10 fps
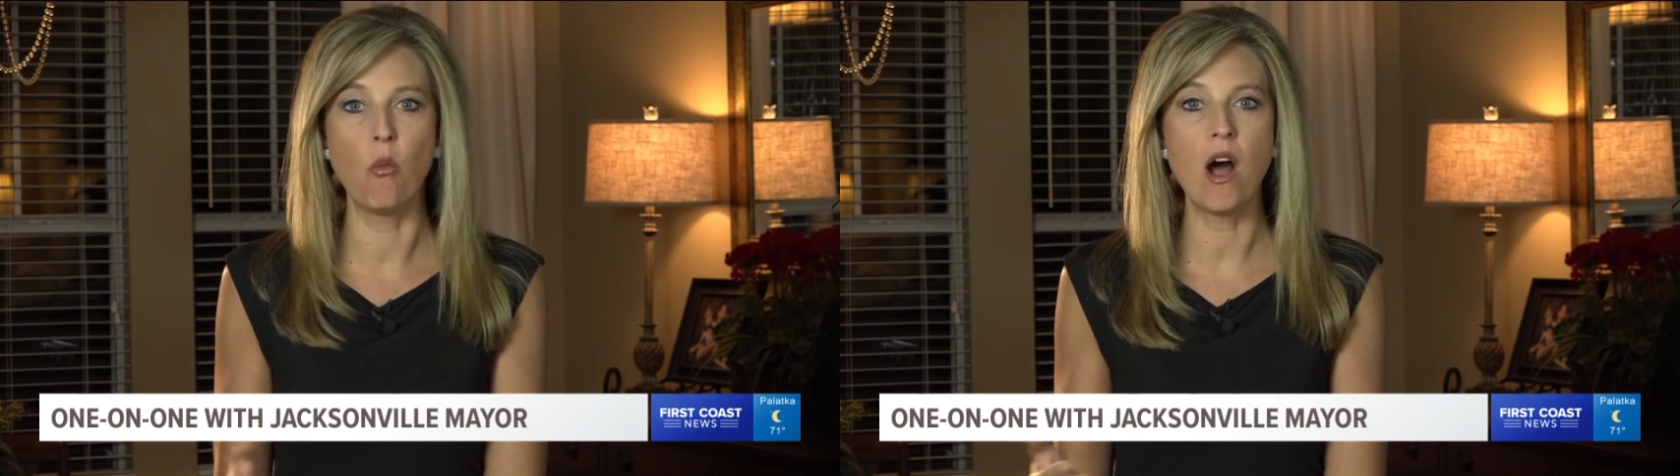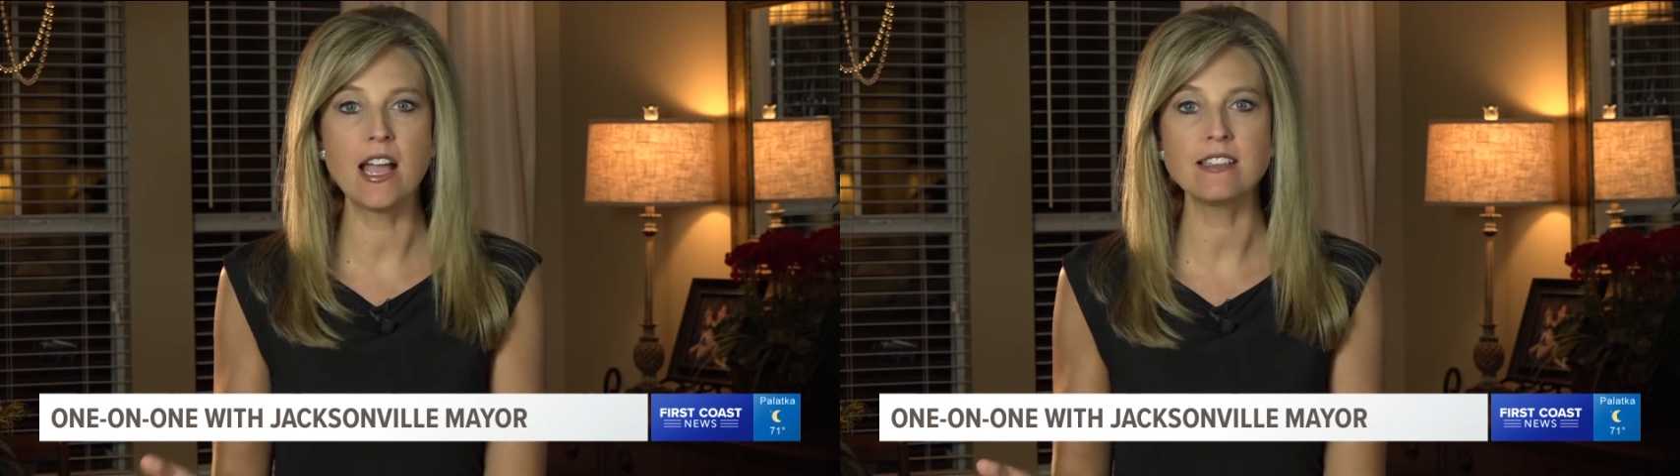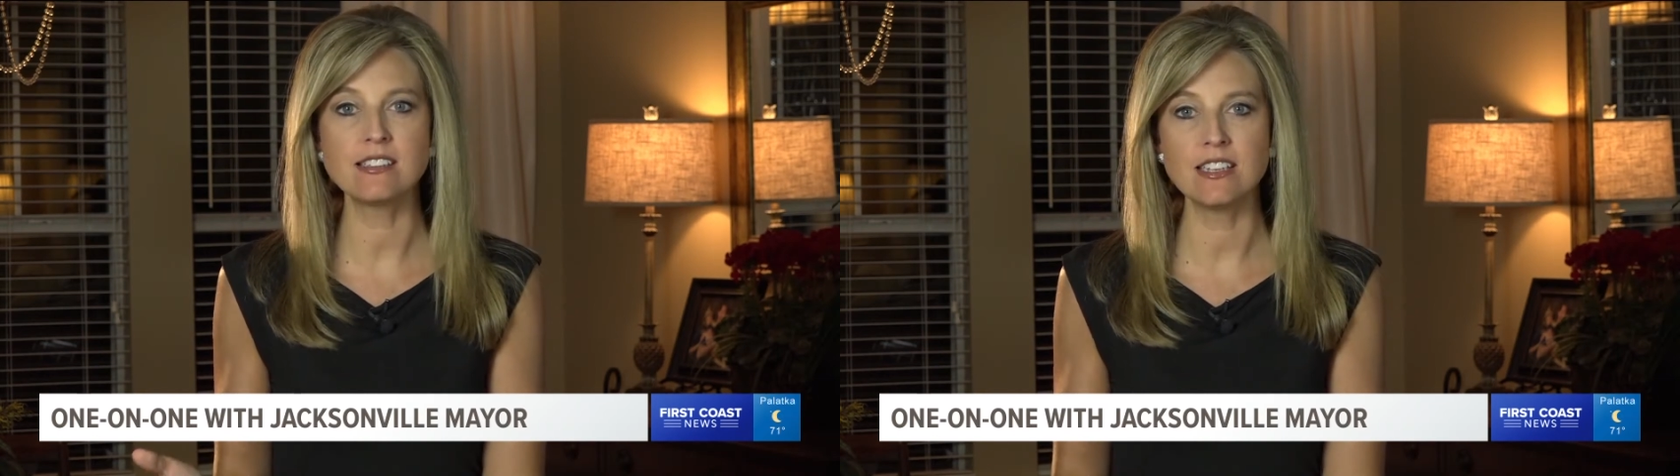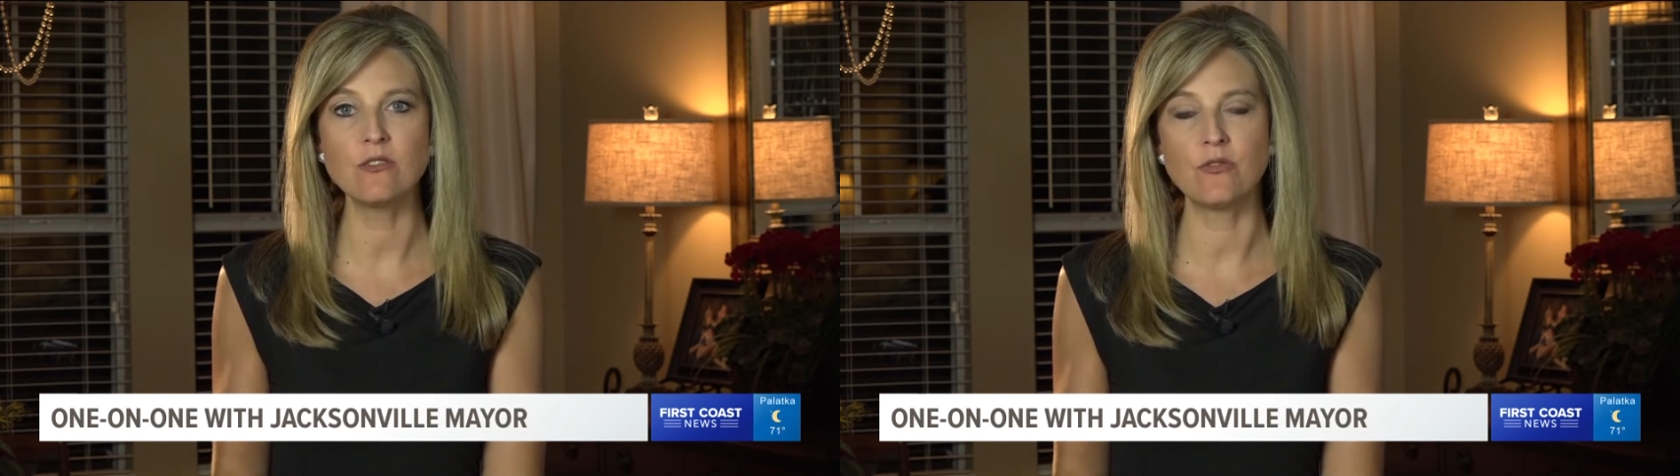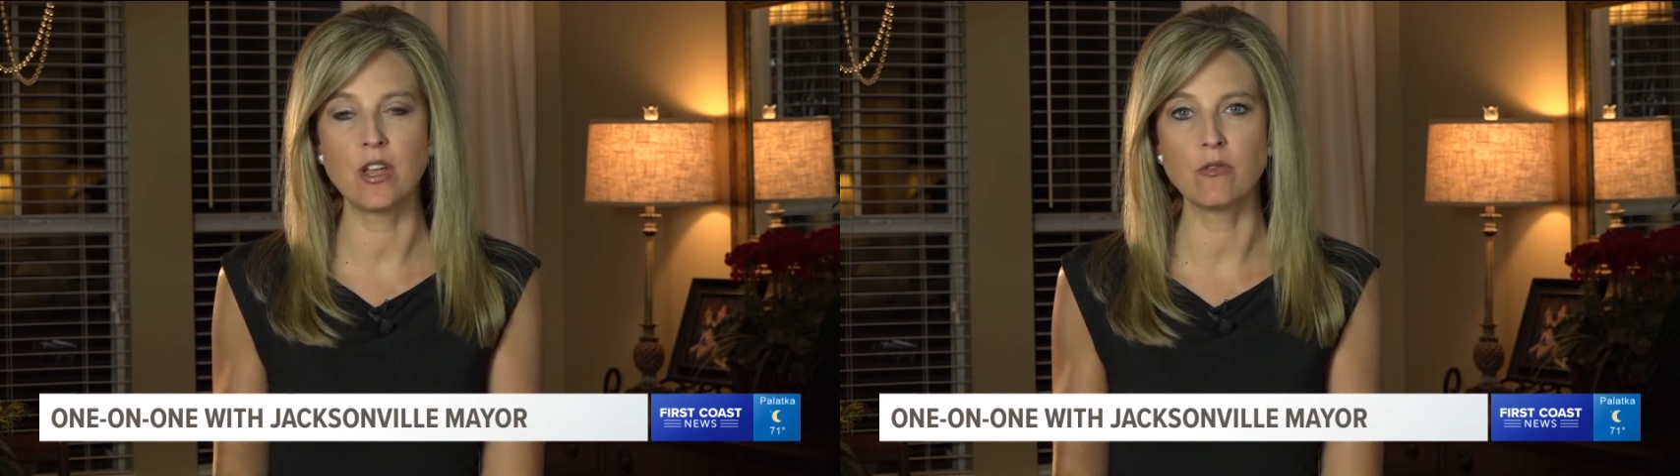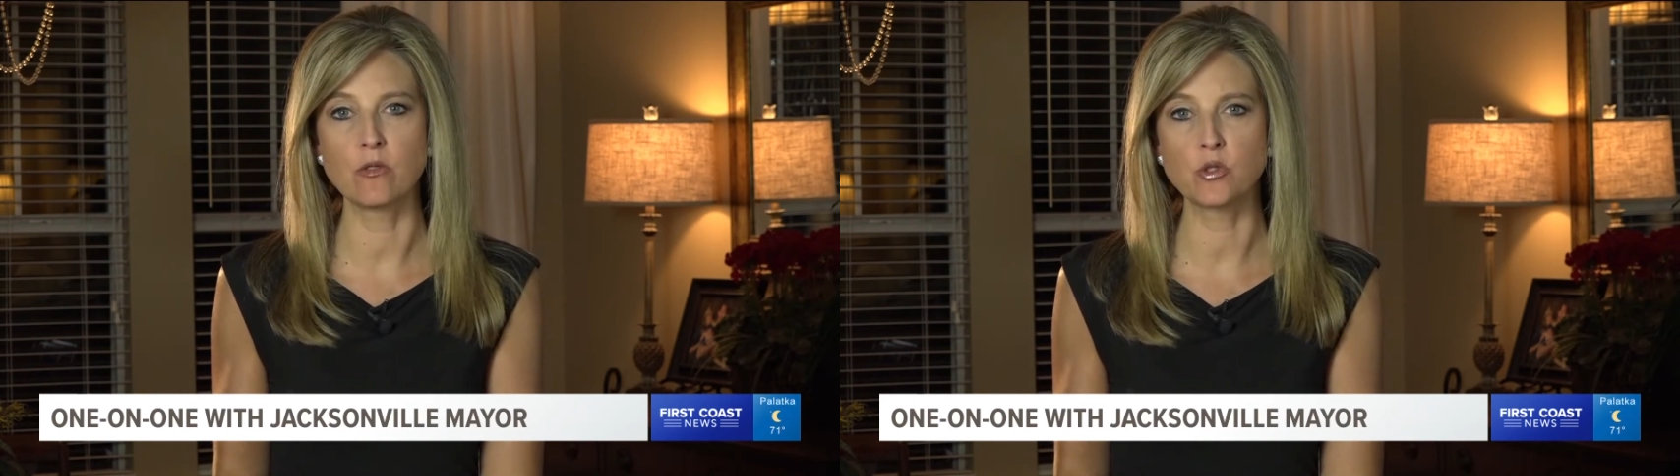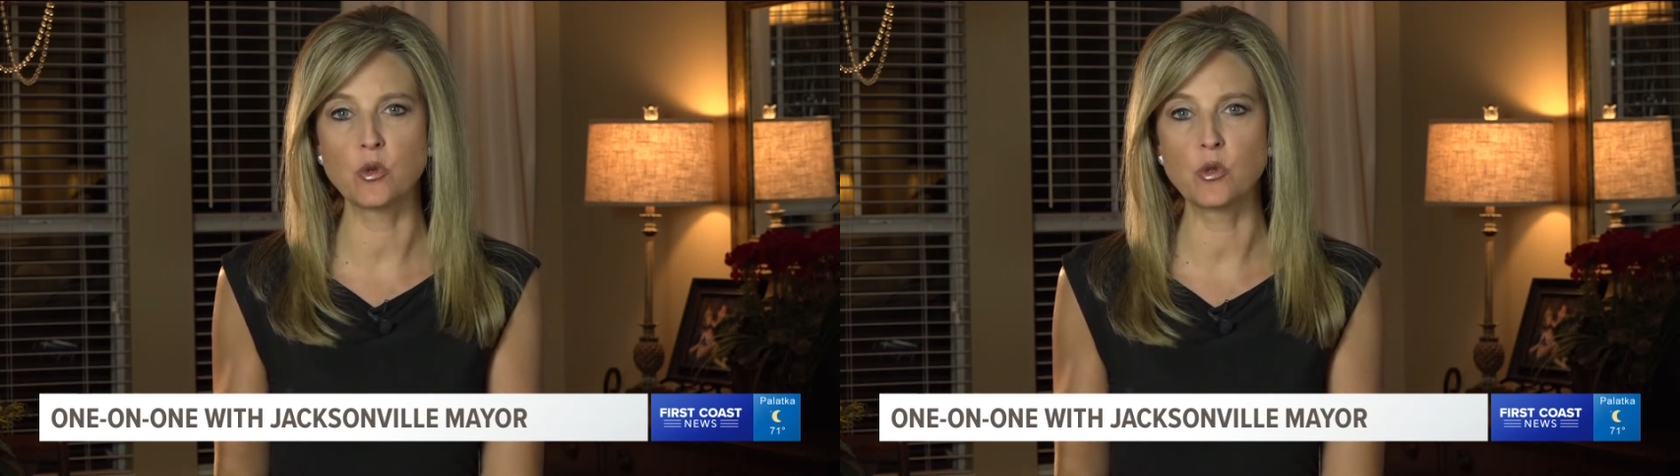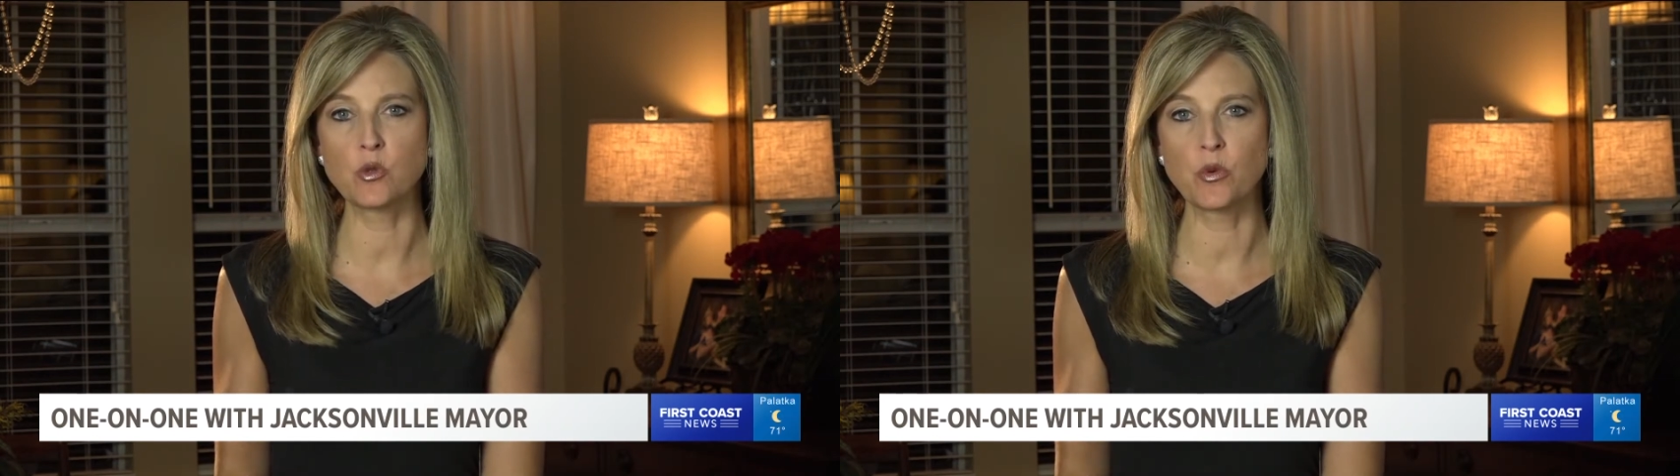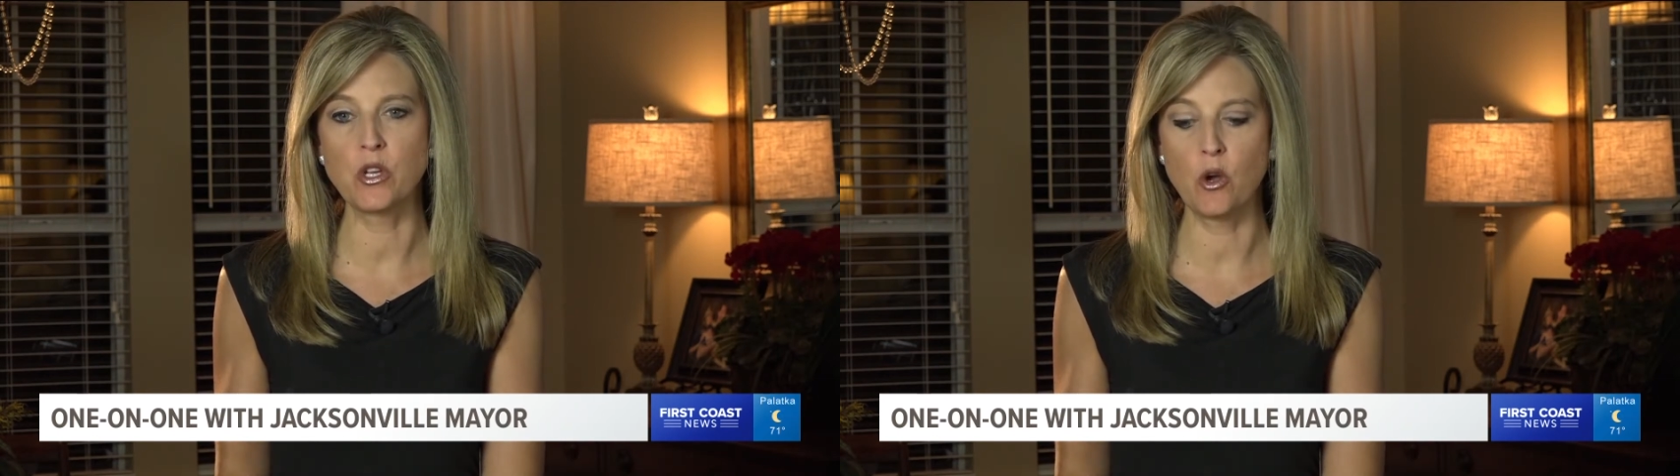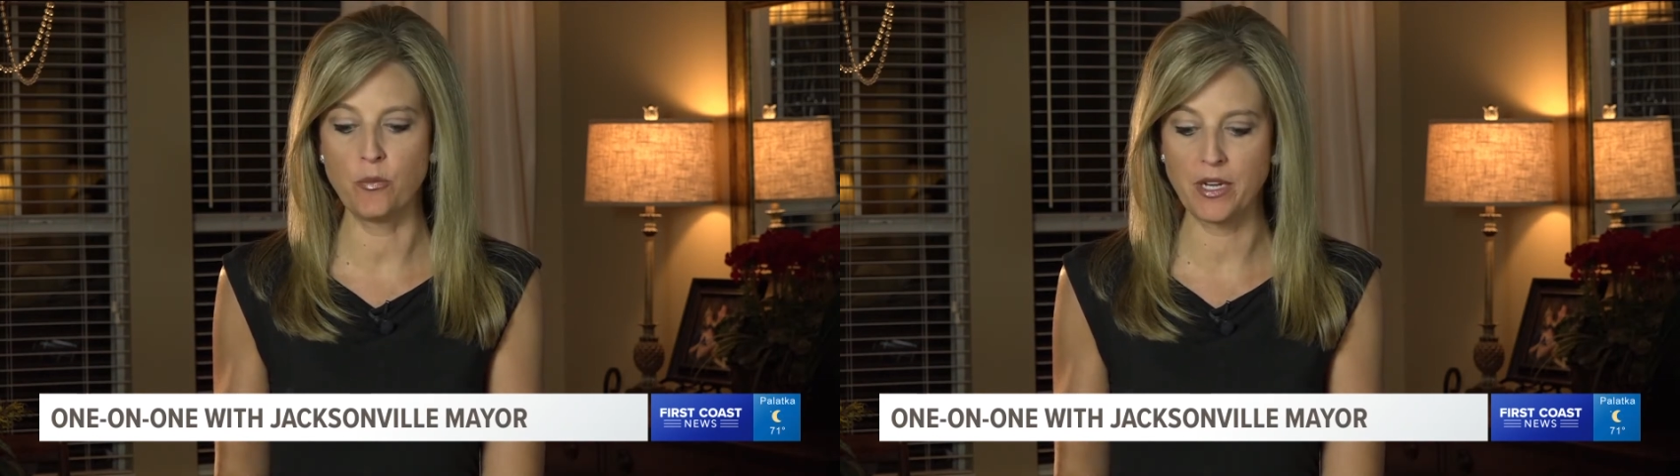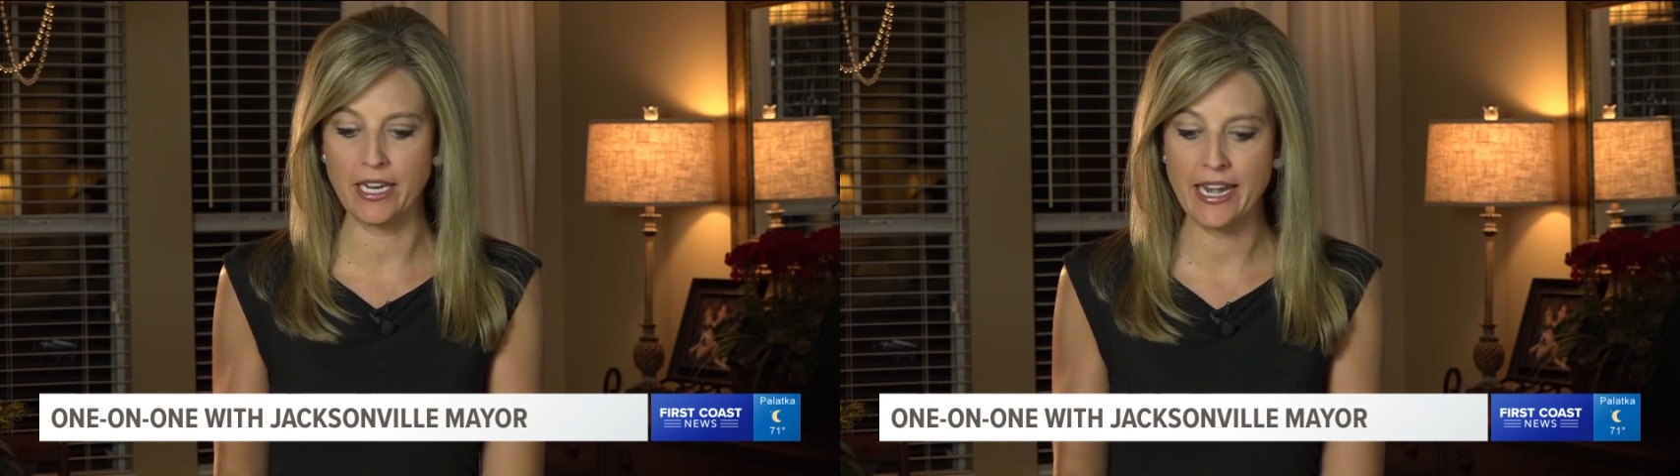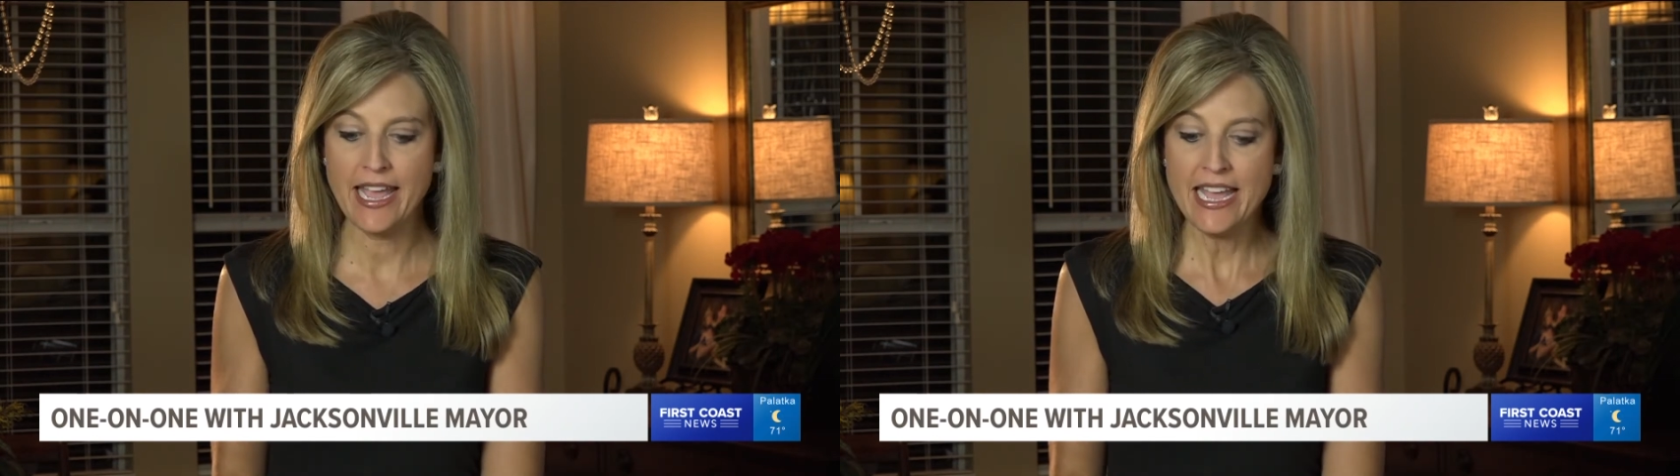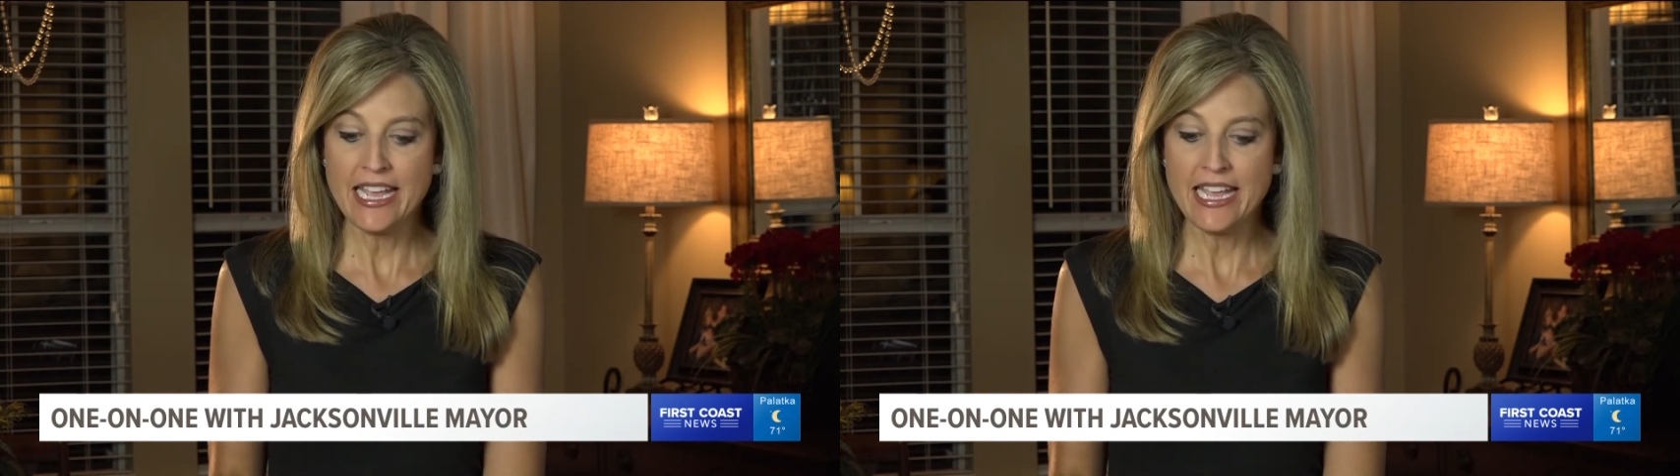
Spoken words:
Why is he in favor of schools reopening